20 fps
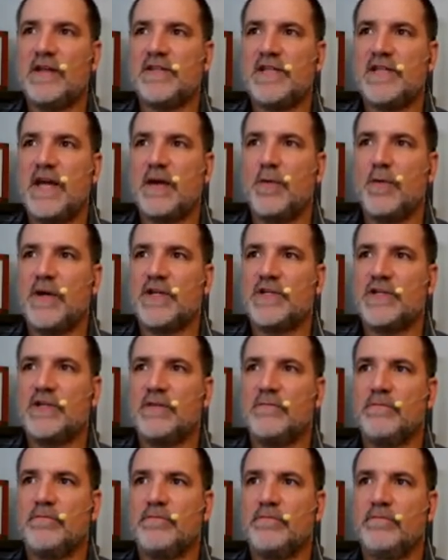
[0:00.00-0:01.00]

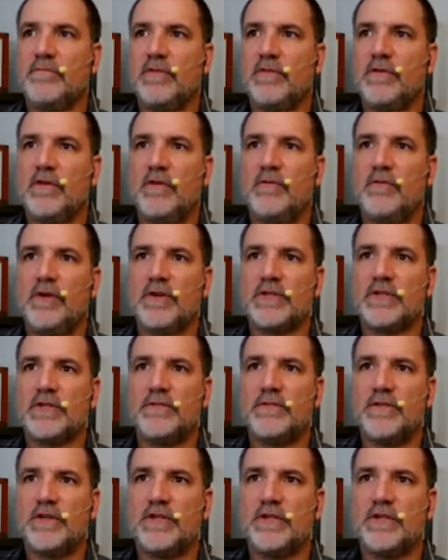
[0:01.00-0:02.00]
question, a real
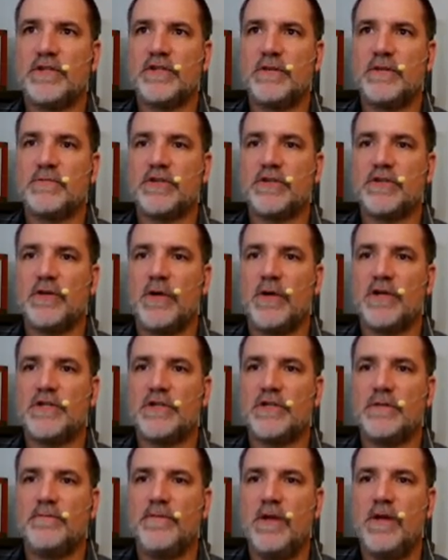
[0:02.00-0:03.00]
sufficient assumption
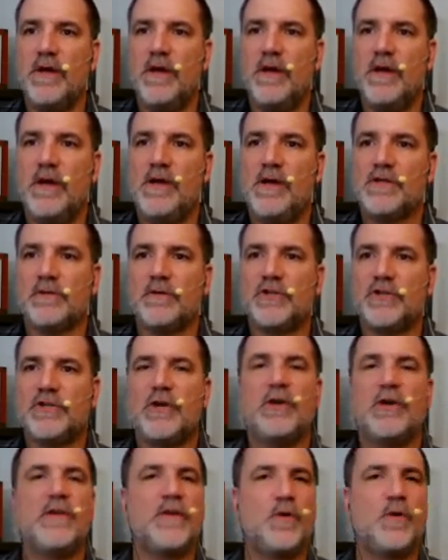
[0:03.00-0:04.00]
question. So I'm going to show
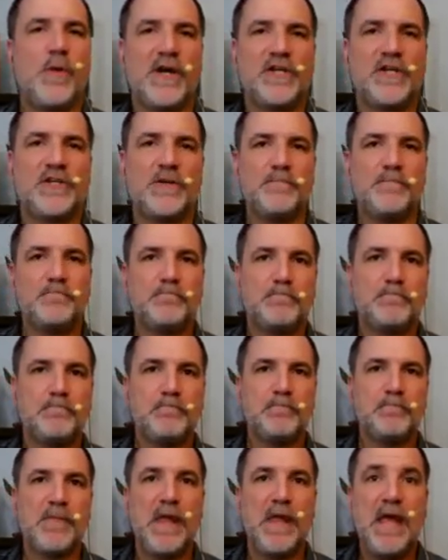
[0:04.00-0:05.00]
you the question,
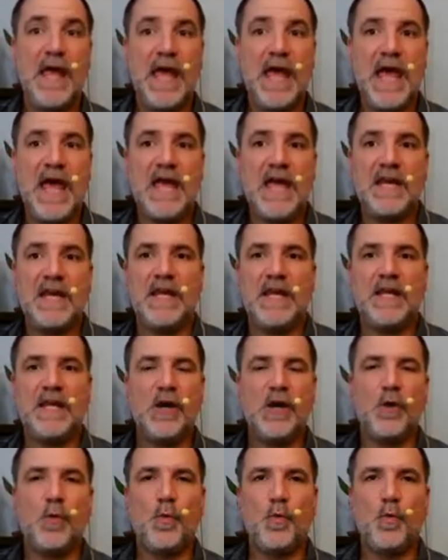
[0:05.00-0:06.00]
and you
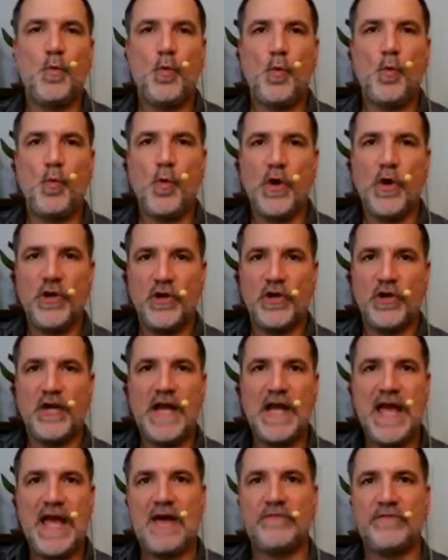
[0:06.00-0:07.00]
know what you're going
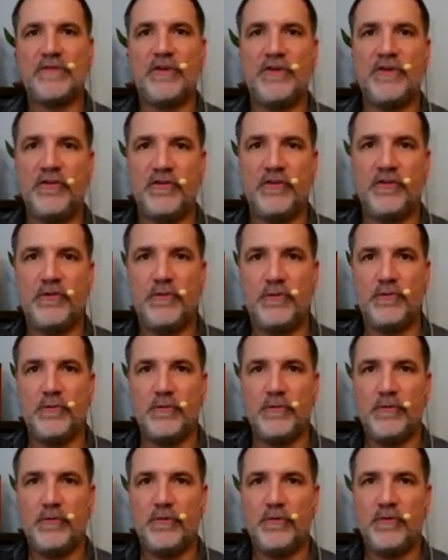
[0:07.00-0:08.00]
to have to do
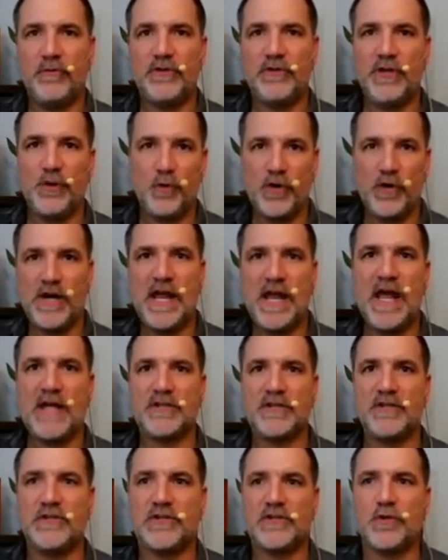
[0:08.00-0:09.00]
in order to
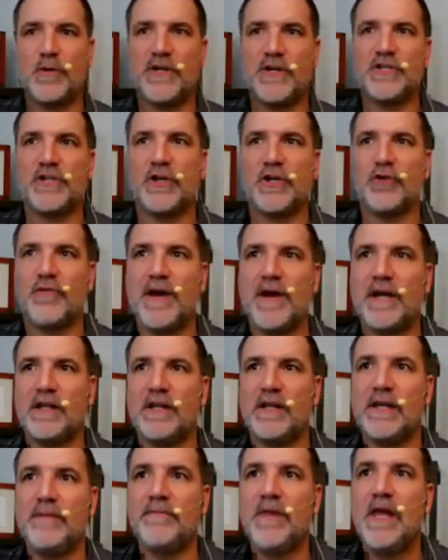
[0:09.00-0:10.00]
answer this question
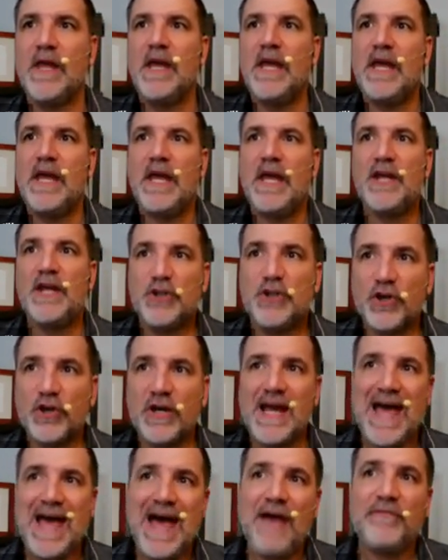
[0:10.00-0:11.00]
correctly is you're going
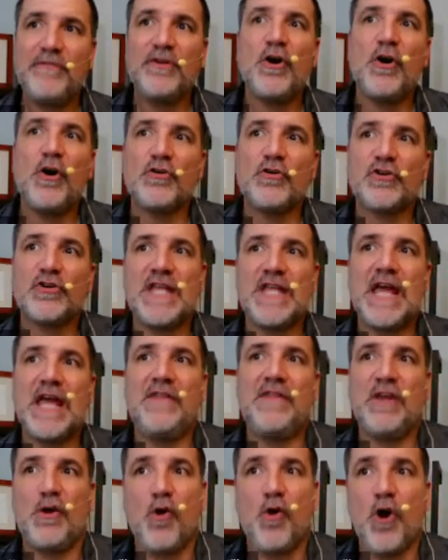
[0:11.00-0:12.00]
to have to
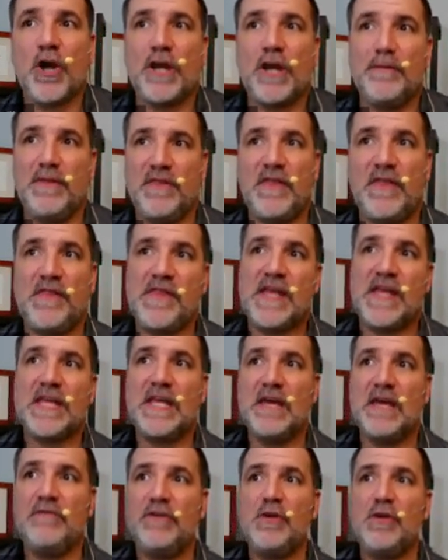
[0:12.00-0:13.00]
understand the argument that they
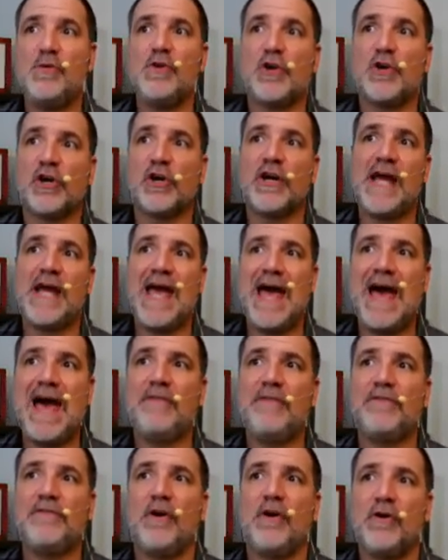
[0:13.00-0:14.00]
give you. You're going to
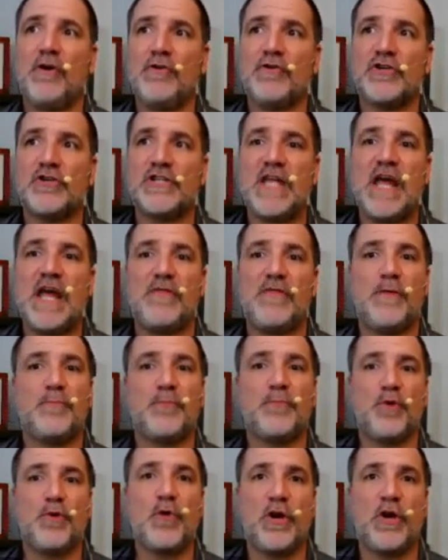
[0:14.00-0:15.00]
have to understand the
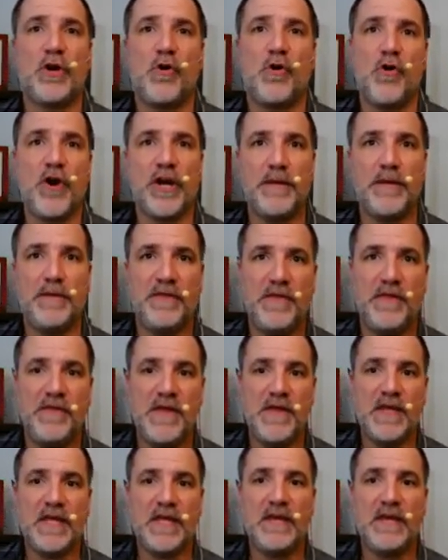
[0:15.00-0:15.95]
broken argument that they give